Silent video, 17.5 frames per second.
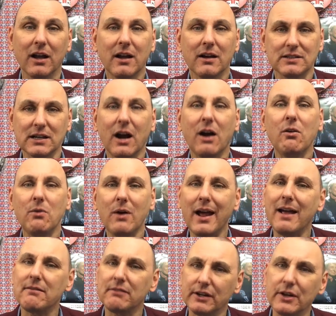I said, "Oh,
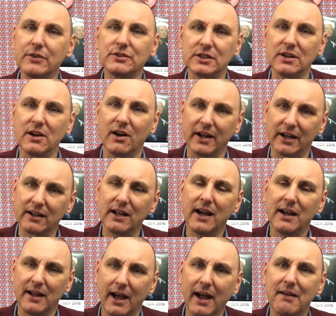how are you tonight?
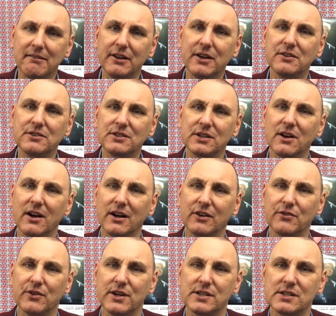How are you tonight,
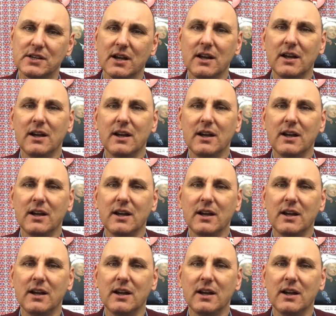Chris?"